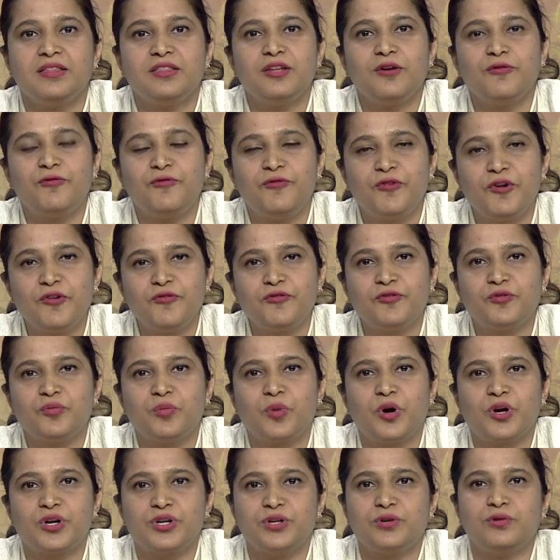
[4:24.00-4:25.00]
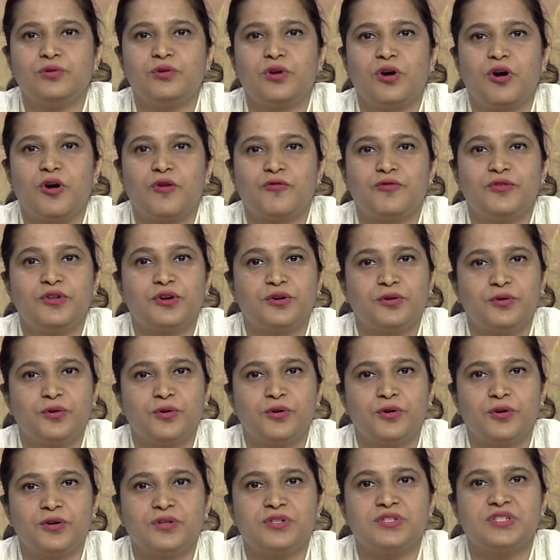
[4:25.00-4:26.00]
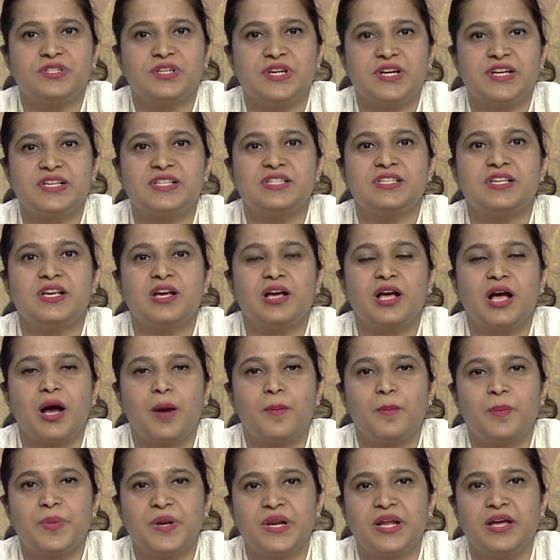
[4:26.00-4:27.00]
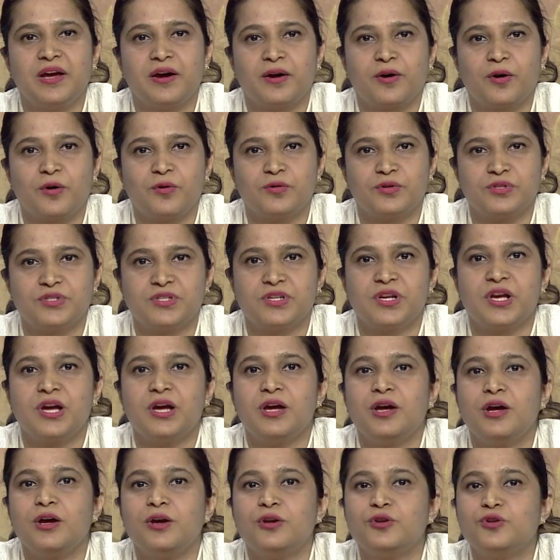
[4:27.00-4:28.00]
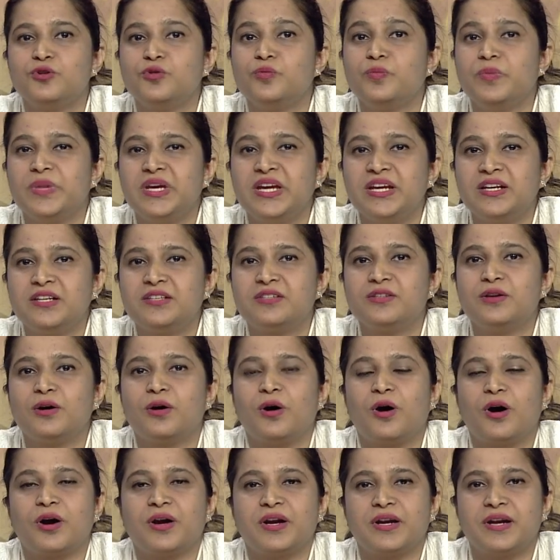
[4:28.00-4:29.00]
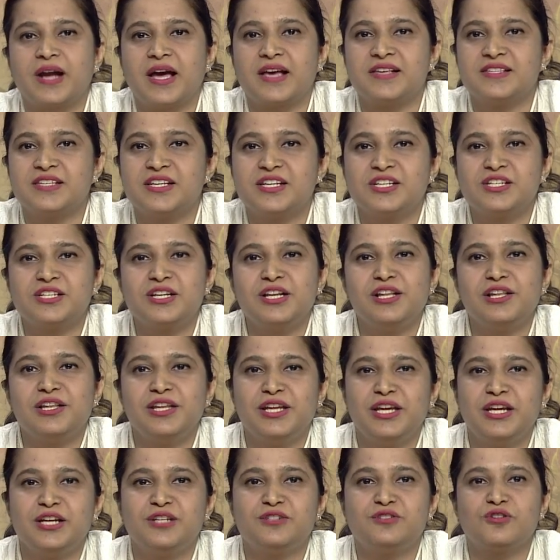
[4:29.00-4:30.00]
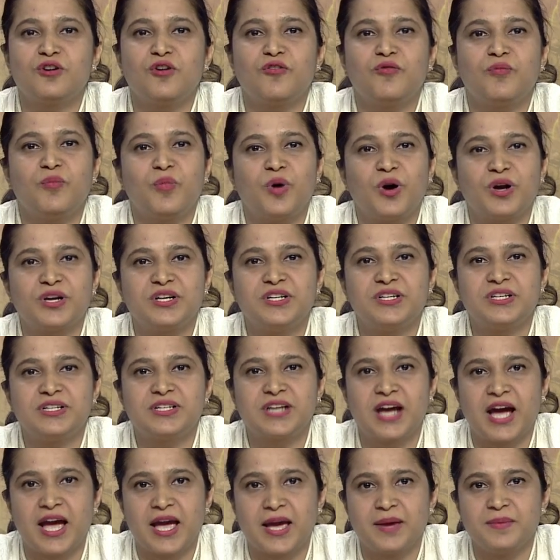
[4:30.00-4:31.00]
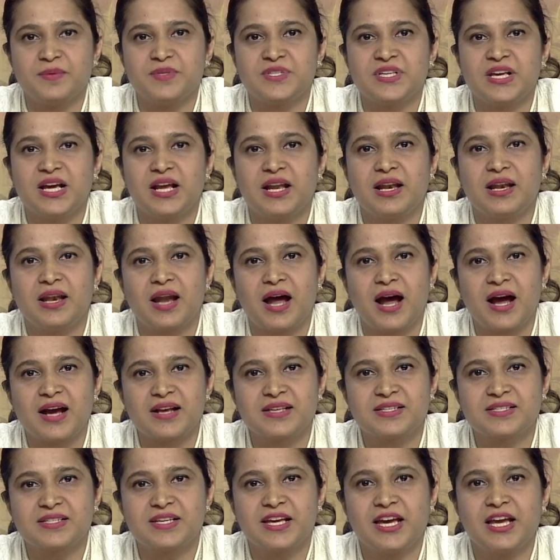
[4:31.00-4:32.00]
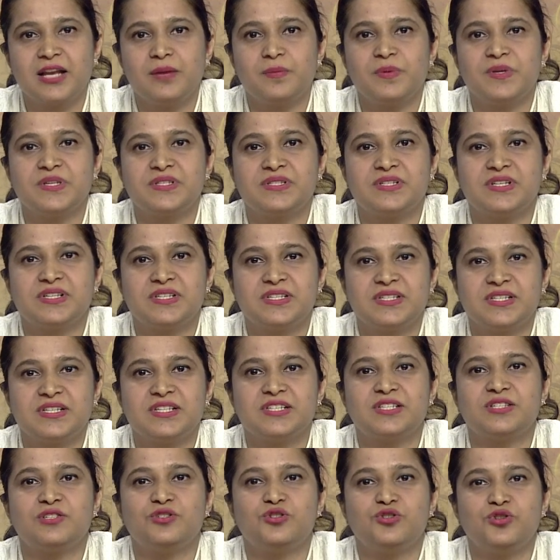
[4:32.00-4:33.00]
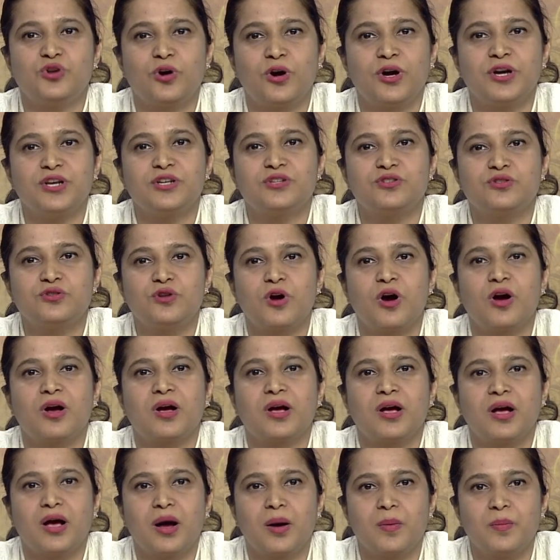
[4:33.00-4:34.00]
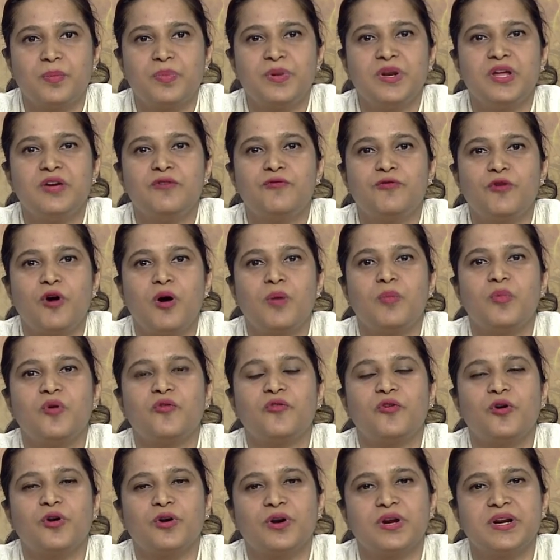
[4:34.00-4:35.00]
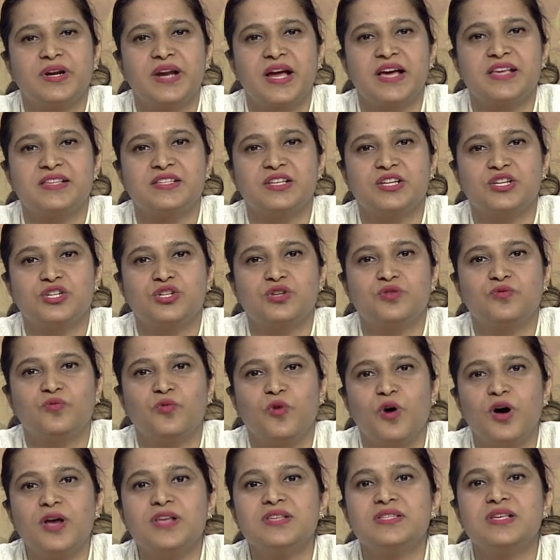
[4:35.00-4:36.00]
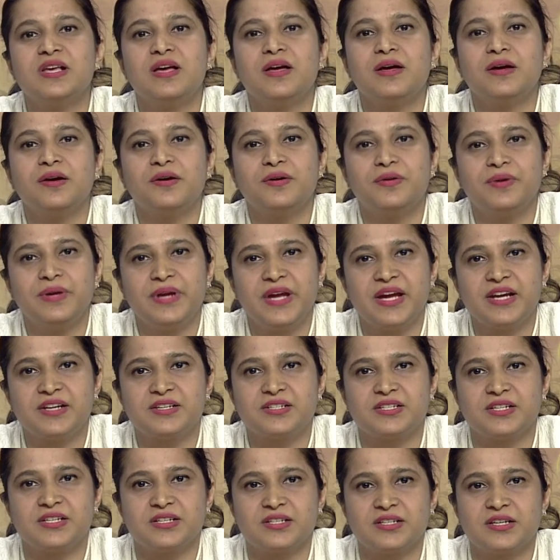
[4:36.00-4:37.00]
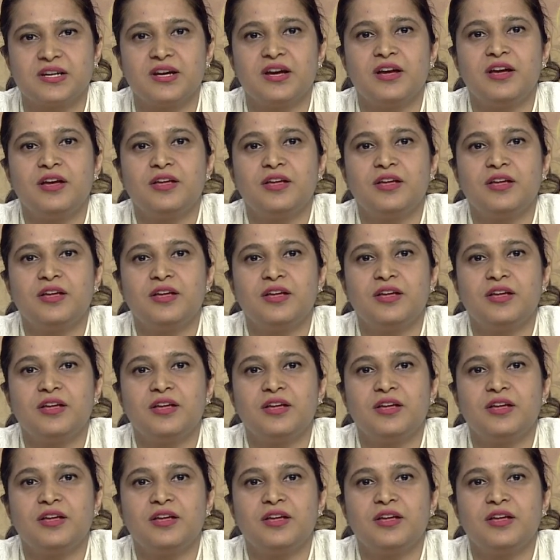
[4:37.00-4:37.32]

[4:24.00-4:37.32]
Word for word: The fifth module of the course is company accounts. To meet the organizational needs of modern times, large-scale businesses, joint stock company form of organization was created.